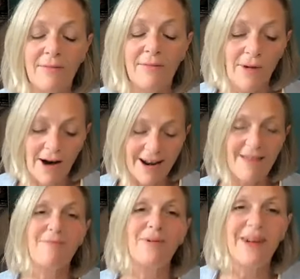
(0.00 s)
What
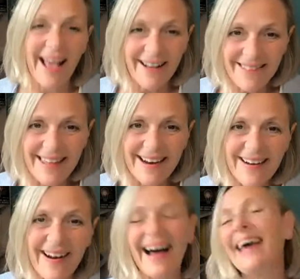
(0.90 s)
I put out
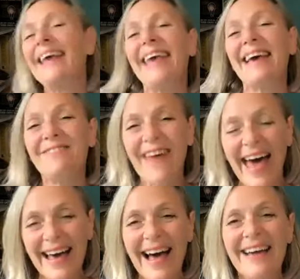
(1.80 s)
there, I get back.